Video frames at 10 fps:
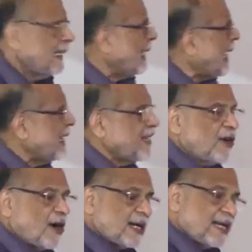carrying
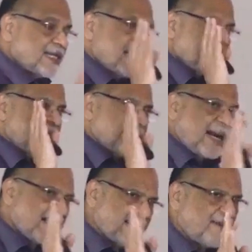not less than at least
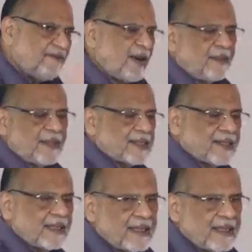100 farmers